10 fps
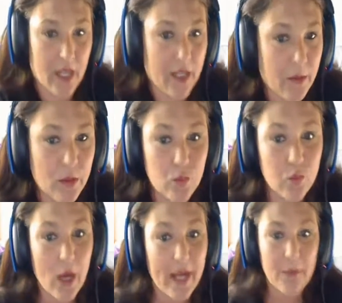and that was
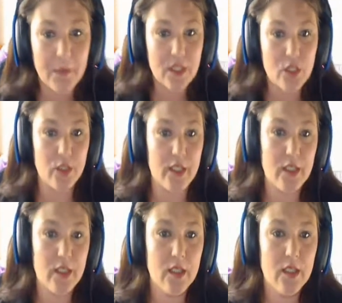right up my
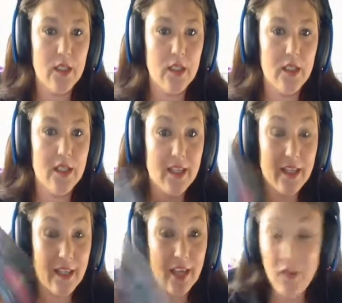screen.
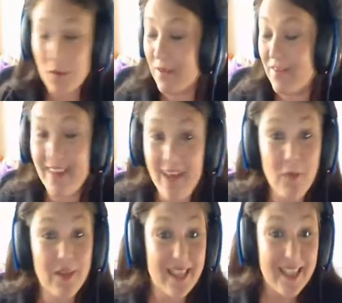If I would have done
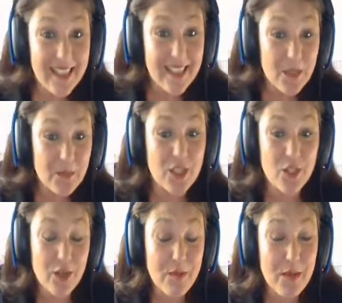that with this, my
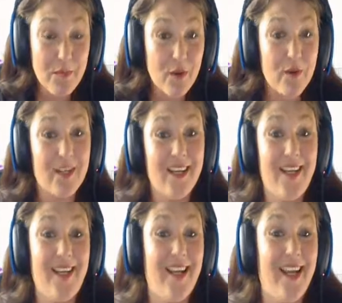screen be
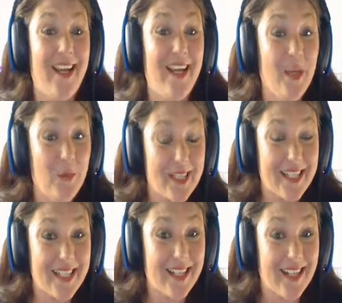broken. It would
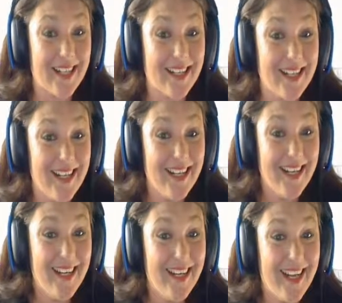suck.
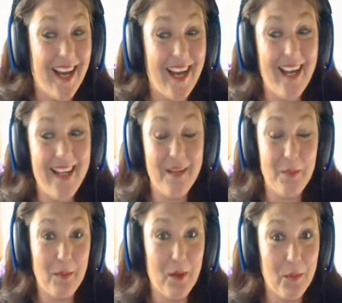And then
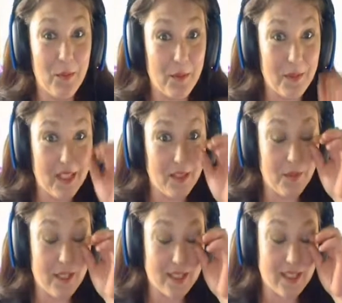my mom would probably kill
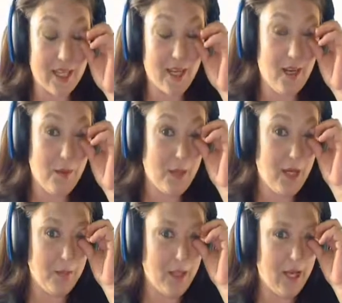me because it was like, uh,
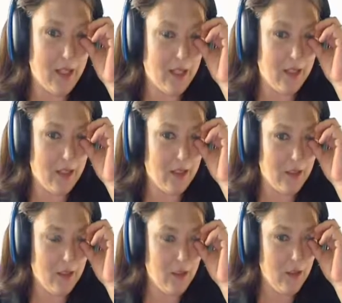Mom, yeah, you, you,
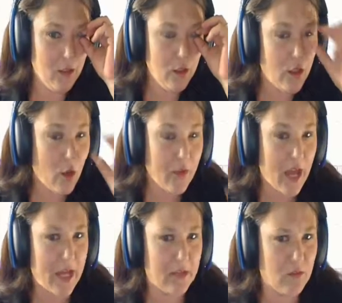you know
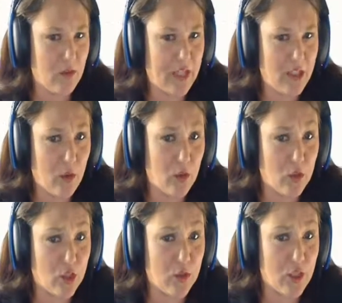that let's go
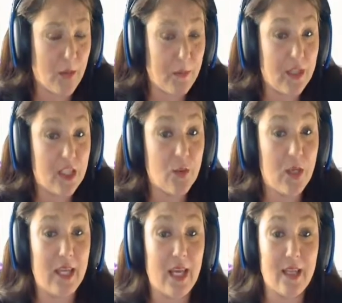grocery shopping this
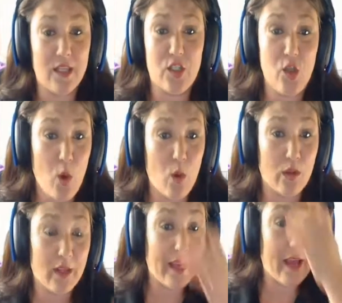week? Yeah, that's
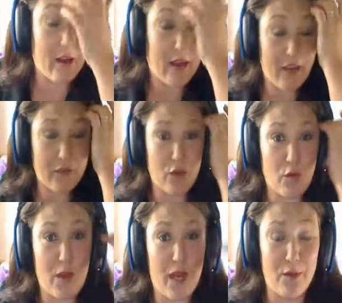totally out. I have to
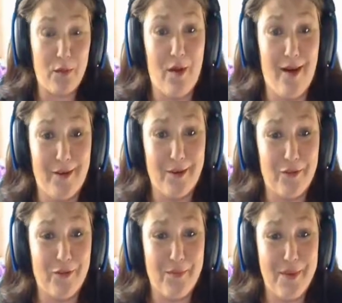go buy a new monitor
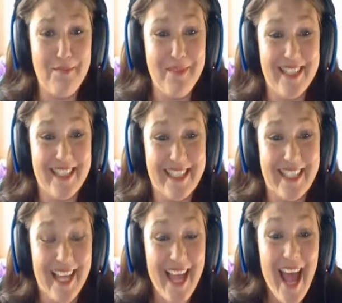for my P
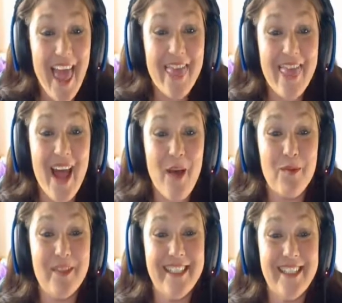C. That
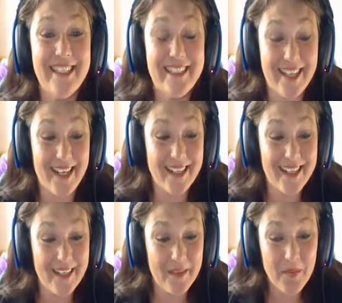would suck.
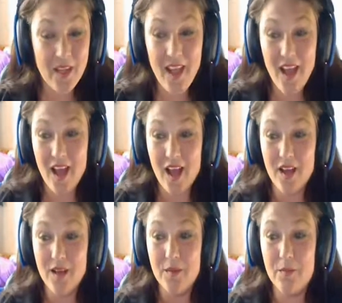
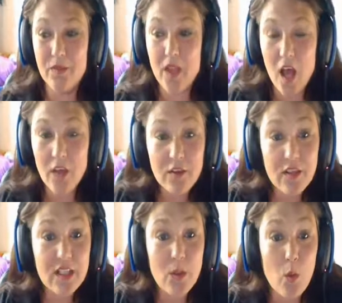Um, other
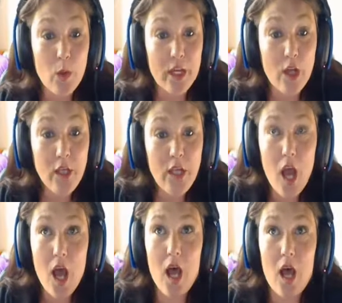things that we're working on,
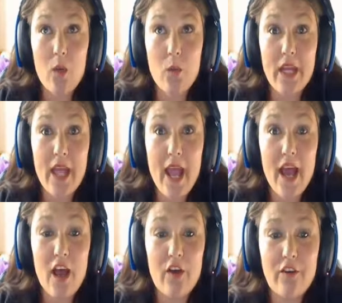uh, we
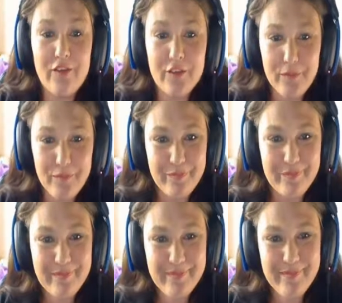have,
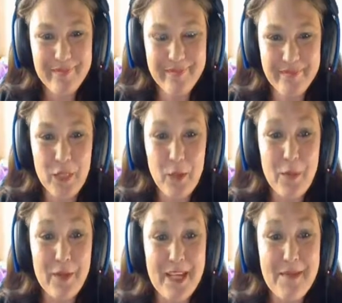
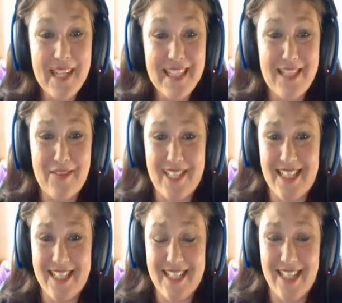we're bringing back Seven
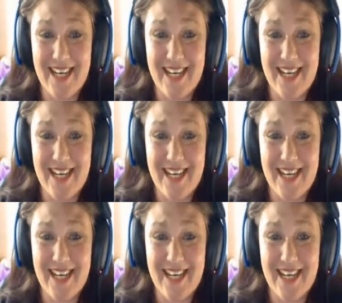Days to